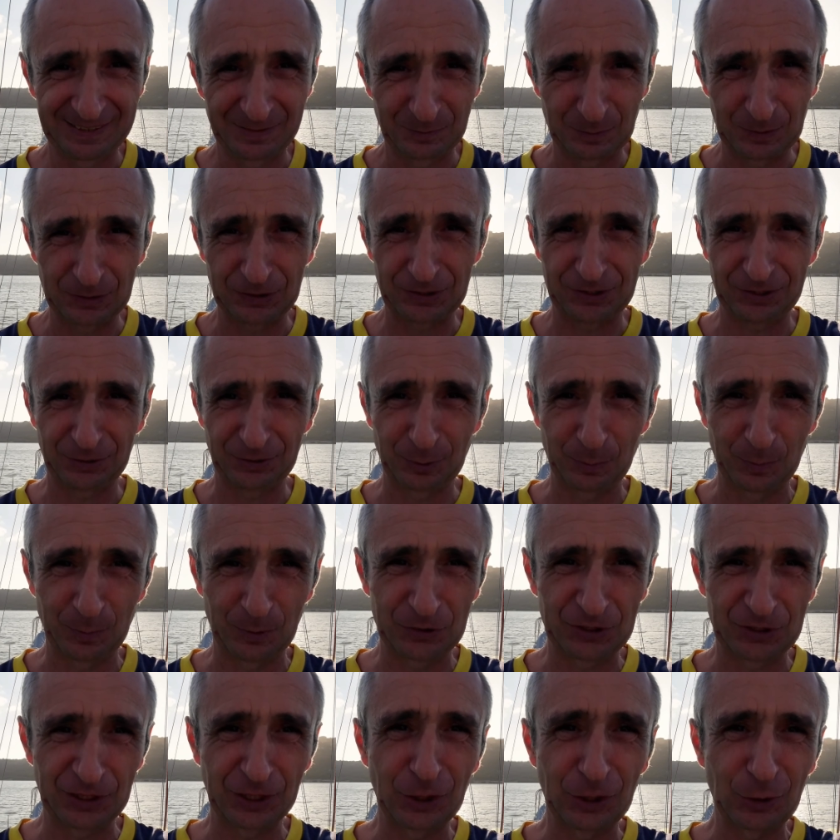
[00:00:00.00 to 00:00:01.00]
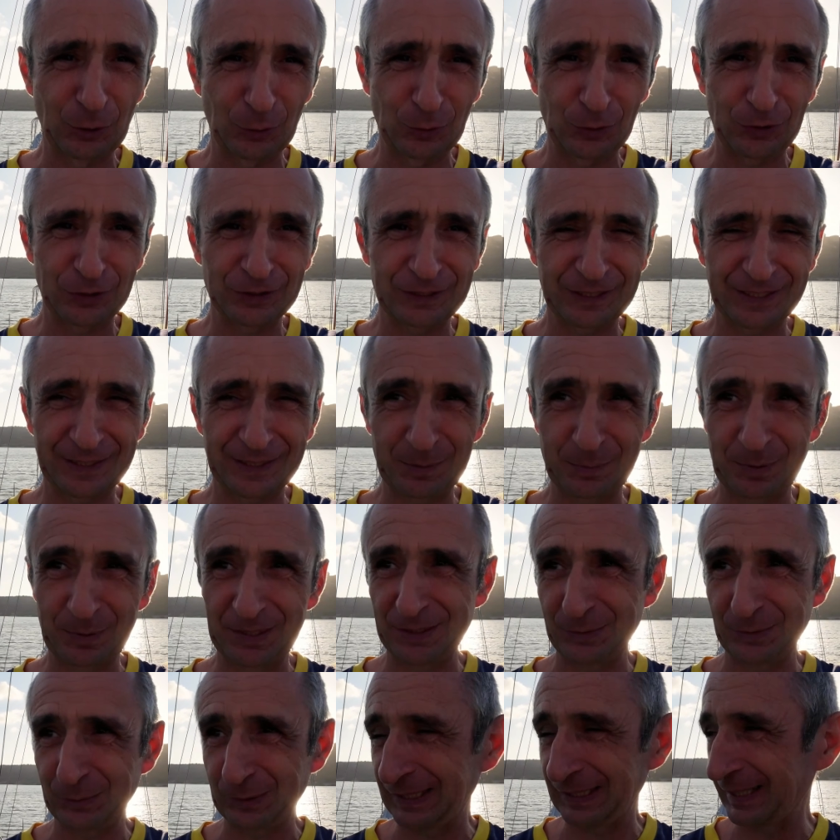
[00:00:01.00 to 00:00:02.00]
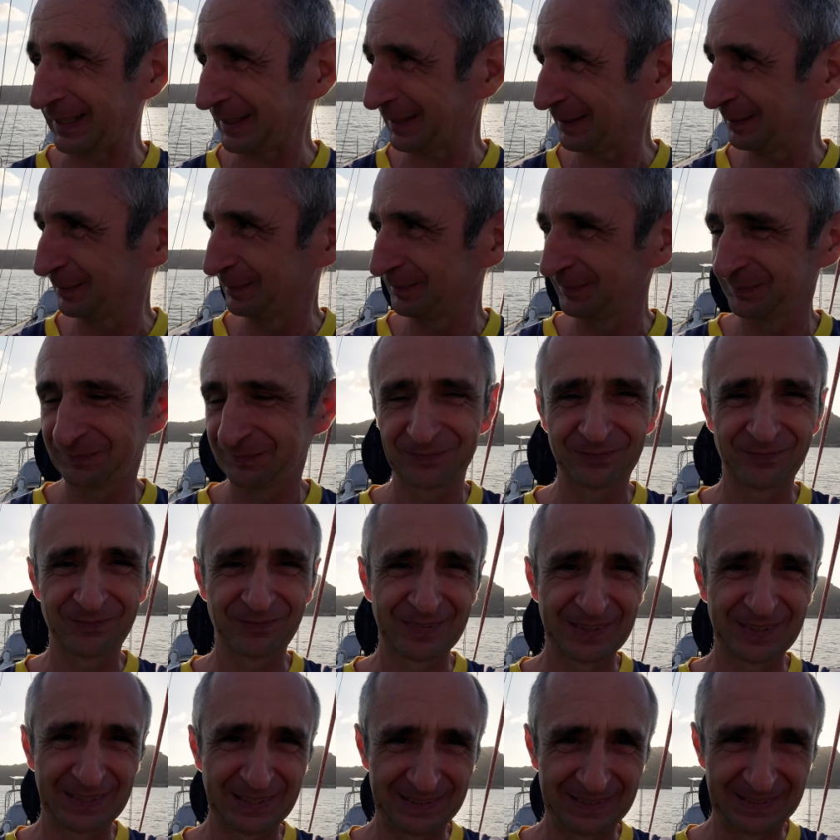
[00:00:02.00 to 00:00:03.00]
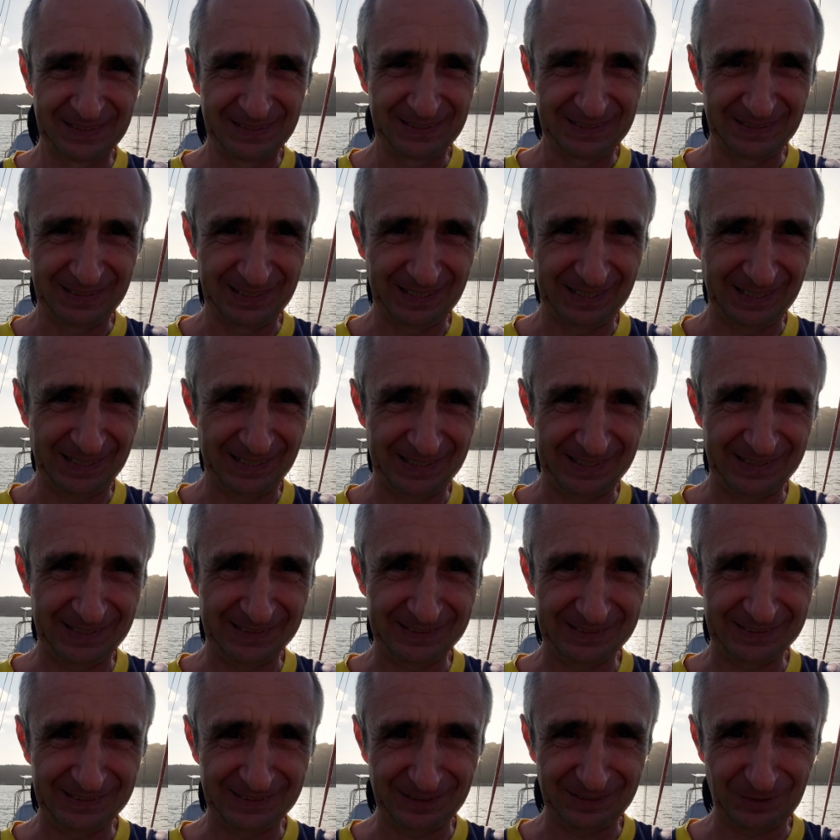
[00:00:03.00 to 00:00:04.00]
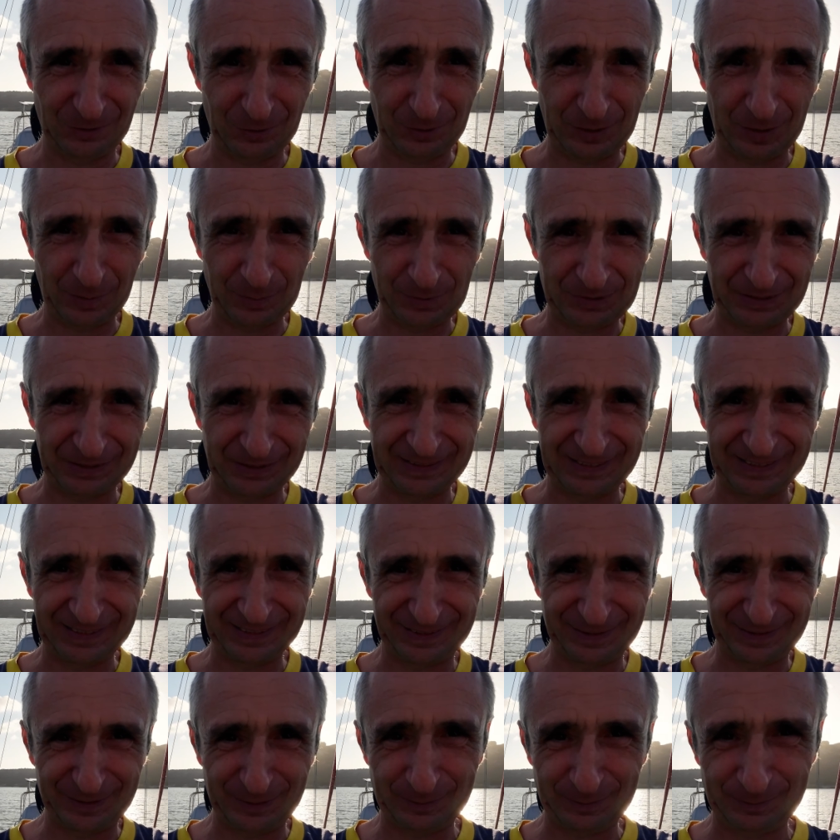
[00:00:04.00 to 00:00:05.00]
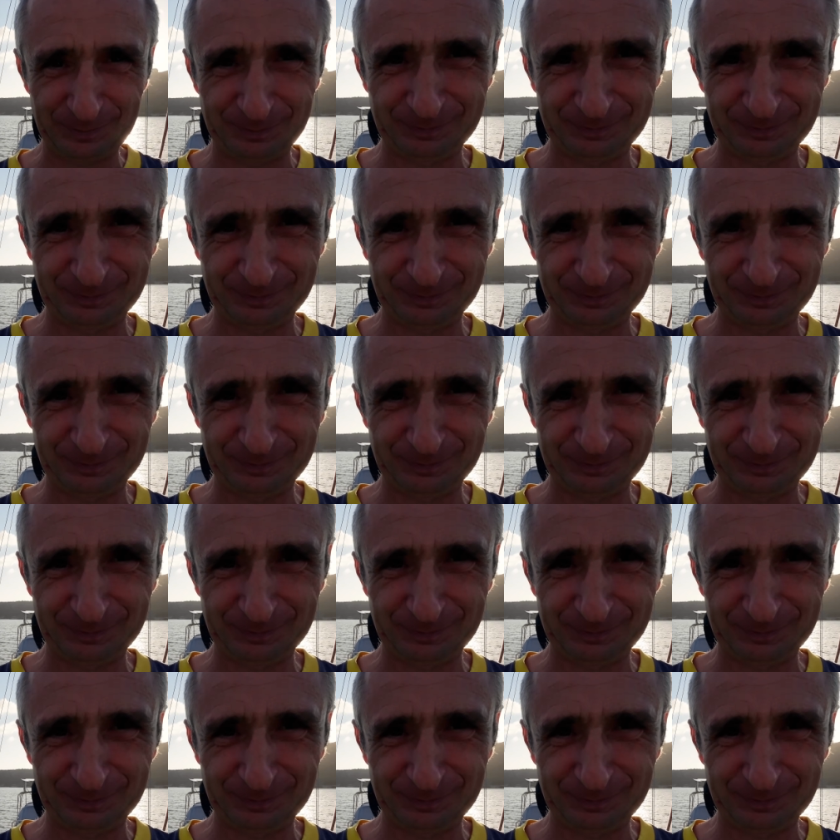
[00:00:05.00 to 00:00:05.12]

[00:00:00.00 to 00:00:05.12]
Was almost a whole day busy with that, and now comes the test.